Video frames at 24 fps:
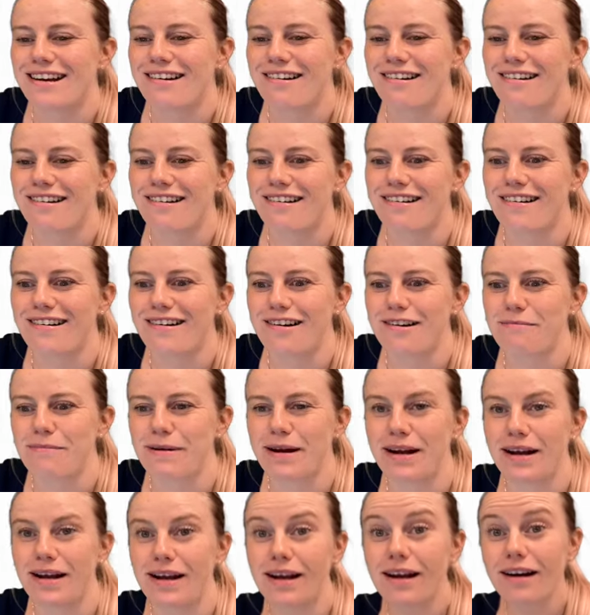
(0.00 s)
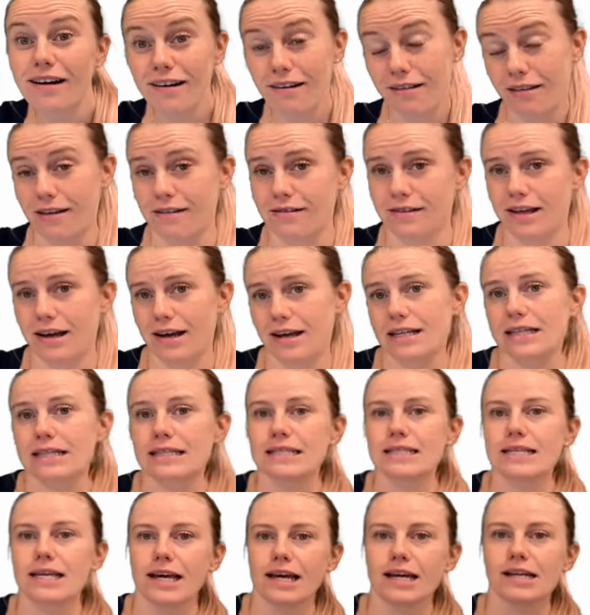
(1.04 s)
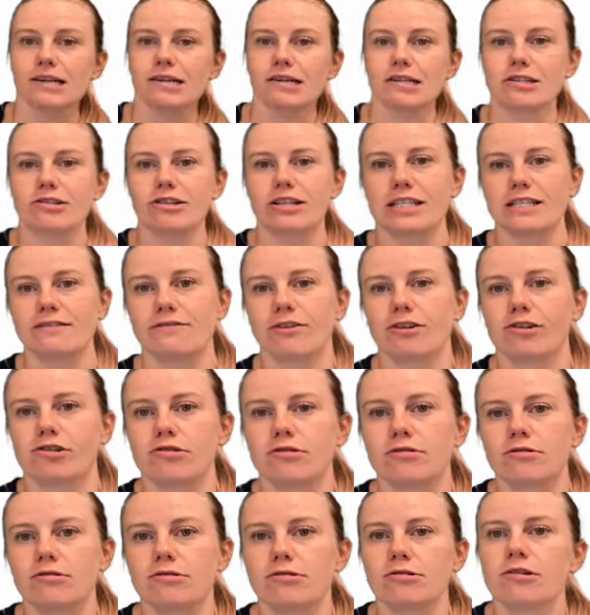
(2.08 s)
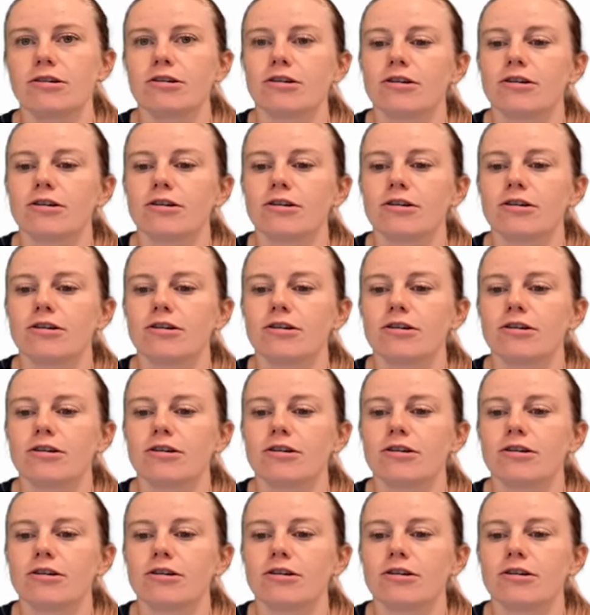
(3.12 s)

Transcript: our parallel lines and our transversals.